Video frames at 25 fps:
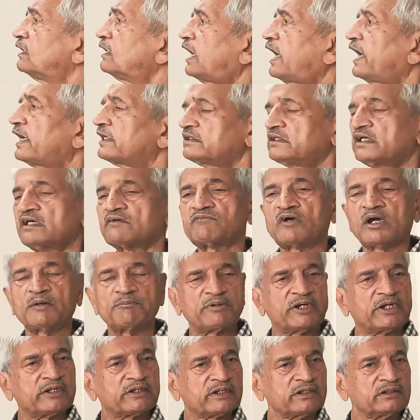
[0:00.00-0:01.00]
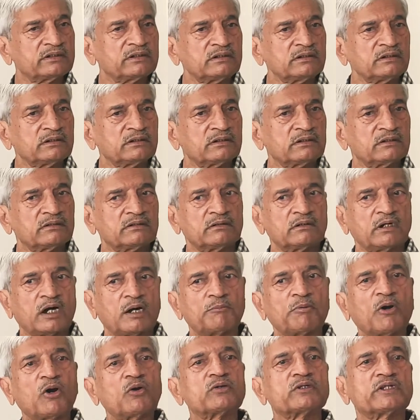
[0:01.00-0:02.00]
and they are vibrating
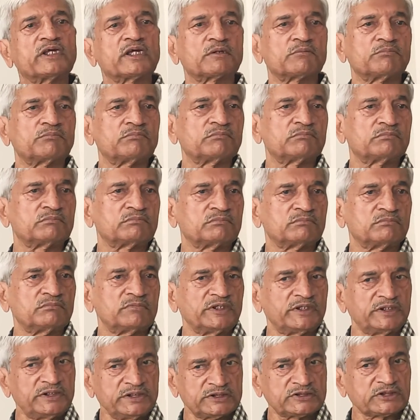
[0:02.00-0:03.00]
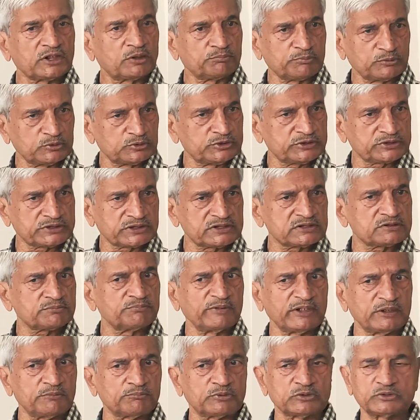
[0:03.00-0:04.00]
about their initial positions,
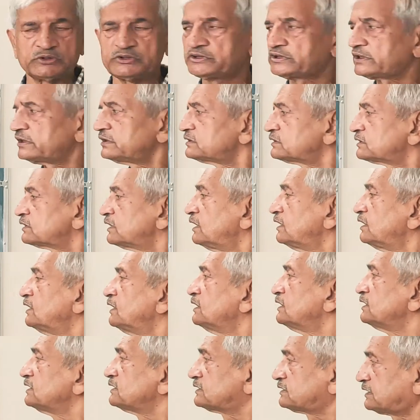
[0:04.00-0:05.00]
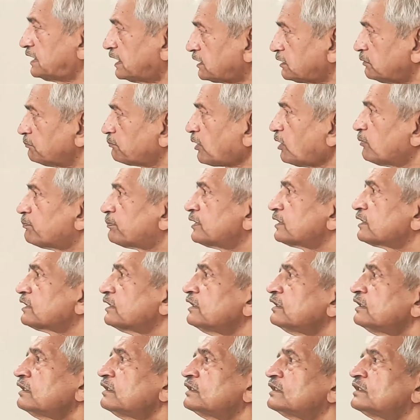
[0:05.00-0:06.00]
mean positions. Second
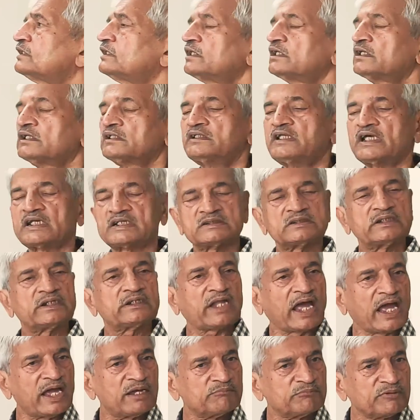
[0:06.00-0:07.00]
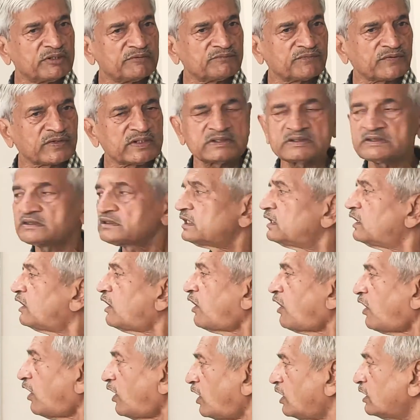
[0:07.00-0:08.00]
property, there is a time difference,
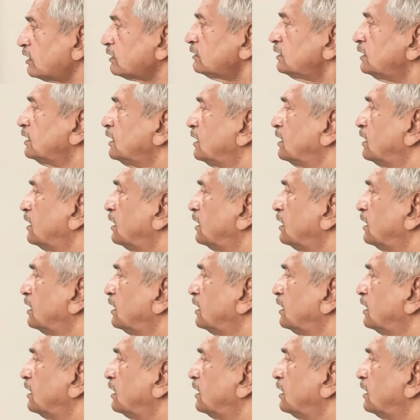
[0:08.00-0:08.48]
or